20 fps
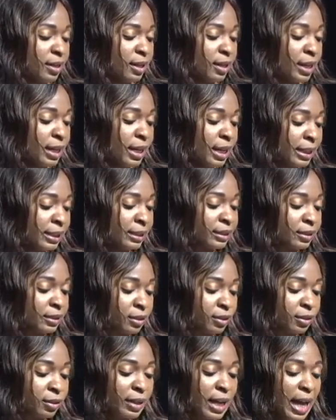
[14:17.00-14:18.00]
he
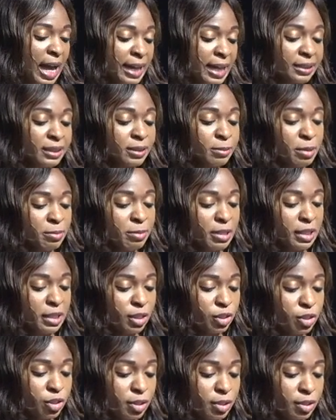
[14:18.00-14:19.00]
still had some
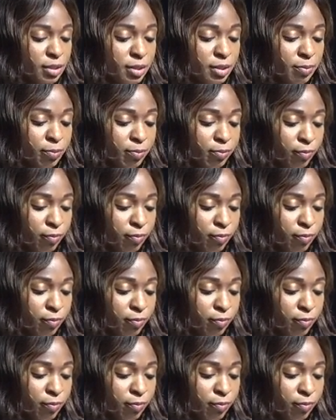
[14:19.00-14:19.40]
limitations.